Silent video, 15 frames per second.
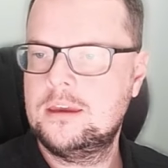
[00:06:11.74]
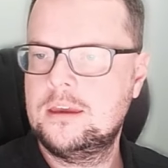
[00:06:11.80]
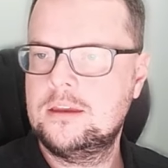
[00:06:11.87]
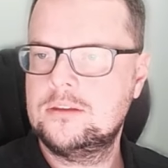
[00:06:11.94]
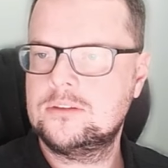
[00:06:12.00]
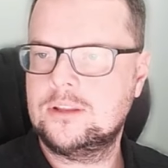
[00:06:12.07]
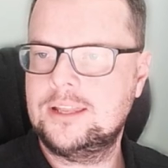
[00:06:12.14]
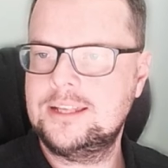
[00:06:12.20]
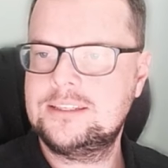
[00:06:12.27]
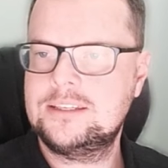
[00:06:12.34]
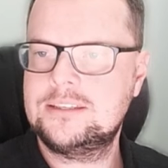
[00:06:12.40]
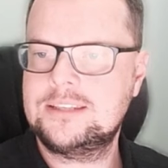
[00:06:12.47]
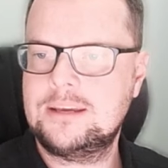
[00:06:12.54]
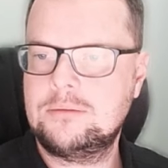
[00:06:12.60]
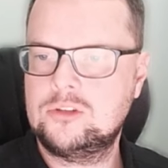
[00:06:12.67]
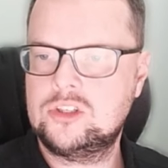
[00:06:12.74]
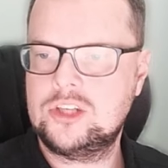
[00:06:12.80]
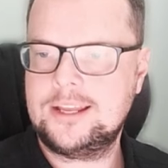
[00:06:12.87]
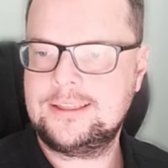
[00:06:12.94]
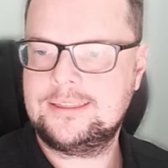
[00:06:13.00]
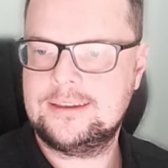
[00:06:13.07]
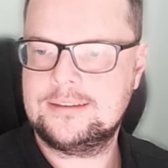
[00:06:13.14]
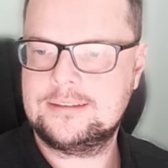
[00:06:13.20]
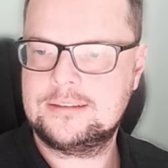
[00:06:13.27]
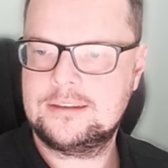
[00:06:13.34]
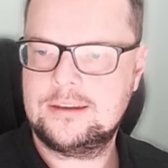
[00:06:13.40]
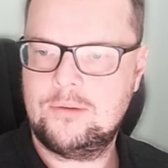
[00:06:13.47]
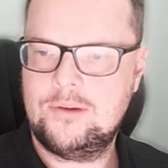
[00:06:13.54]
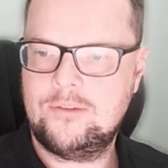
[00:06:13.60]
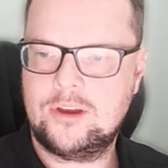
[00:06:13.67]
So let's just double check this.
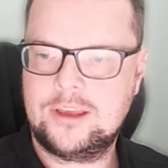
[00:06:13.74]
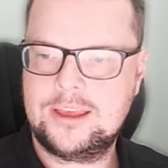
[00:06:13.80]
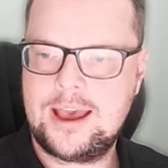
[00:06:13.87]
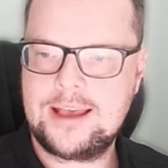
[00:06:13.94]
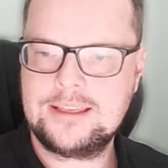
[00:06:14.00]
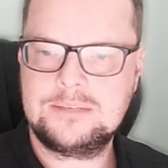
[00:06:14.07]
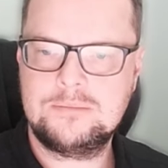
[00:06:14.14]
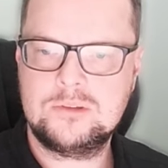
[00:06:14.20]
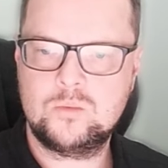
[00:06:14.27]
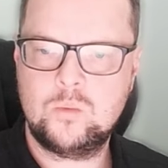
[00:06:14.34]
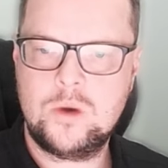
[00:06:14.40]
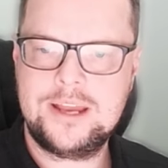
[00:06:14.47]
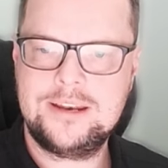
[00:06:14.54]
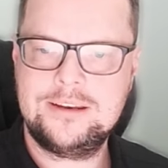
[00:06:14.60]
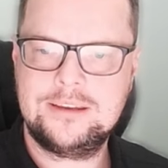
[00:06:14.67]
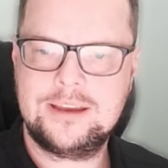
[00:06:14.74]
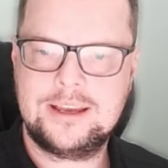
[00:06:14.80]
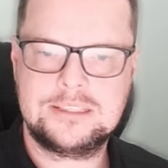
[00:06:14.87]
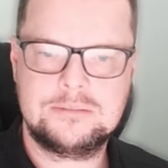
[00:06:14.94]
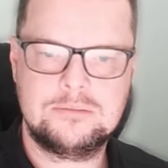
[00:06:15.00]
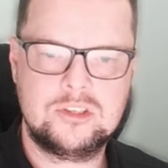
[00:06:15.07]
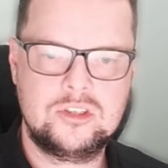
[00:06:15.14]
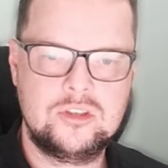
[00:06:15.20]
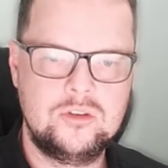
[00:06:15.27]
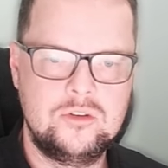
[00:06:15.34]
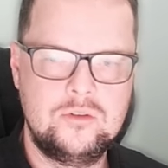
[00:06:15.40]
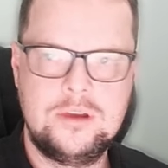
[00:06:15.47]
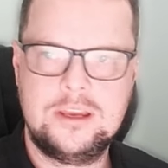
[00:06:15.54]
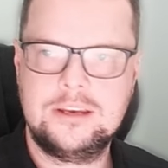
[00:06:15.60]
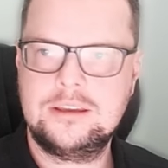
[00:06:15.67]
We've got customers 1, customers
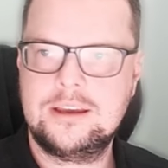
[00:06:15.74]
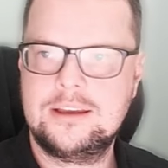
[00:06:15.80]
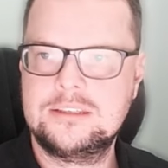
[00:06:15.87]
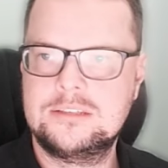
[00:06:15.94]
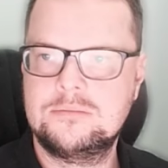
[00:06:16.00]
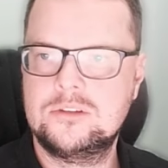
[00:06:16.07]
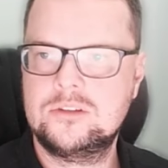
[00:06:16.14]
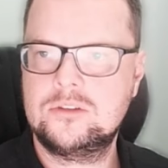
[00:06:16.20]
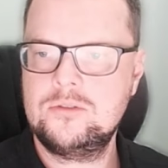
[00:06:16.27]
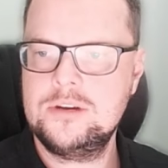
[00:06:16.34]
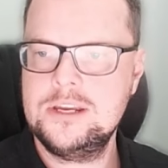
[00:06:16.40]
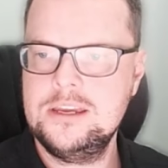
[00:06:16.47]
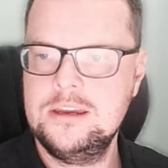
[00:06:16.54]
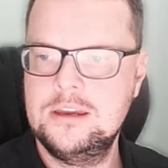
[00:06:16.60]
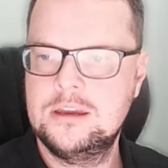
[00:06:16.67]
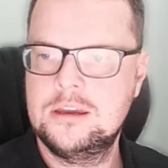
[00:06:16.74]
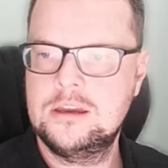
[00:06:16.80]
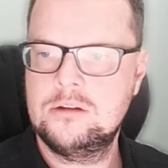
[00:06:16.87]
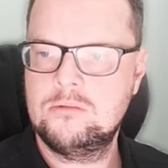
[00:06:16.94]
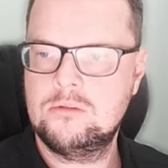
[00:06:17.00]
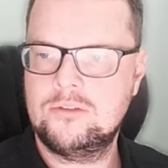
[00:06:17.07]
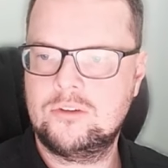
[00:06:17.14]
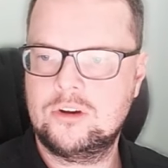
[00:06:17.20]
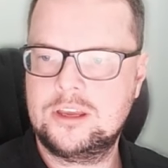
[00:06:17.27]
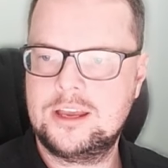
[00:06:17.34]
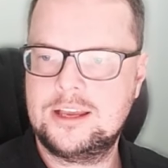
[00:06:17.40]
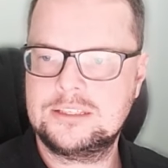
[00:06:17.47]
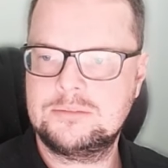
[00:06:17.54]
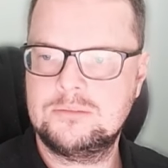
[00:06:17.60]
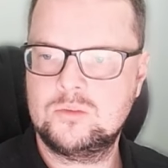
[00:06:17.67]
2, and customers 3. We've got
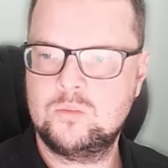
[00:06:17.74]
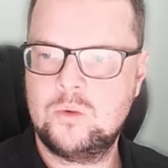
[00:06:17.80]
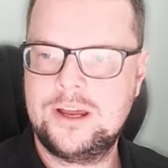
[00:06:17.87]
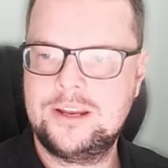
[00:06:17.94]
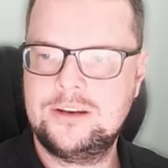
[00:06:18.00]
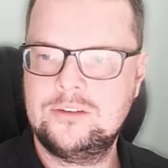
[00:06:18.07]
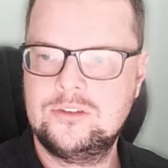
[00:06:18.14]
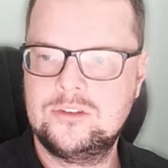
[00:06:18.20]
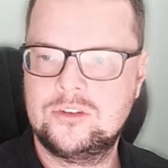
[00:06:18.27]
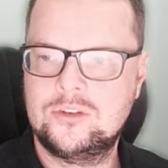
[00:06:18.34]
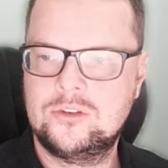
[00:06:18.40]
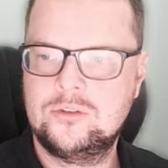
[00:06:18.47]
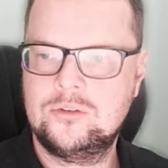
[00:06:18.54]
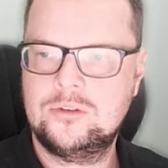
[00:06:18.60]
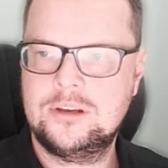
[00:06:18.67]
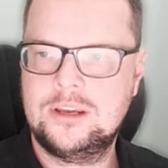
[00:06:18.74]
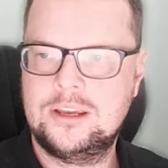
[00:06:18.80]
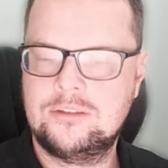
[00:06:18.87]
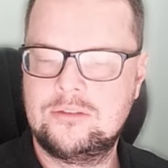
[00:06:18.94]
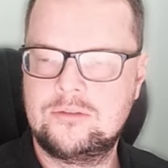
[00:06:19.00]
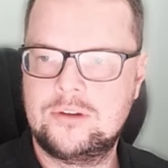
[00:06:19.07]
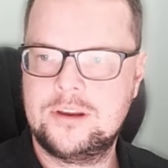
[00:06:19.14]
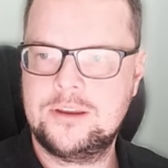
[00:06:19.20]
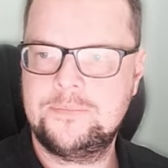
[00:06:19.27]
customers 1, 2, and 3.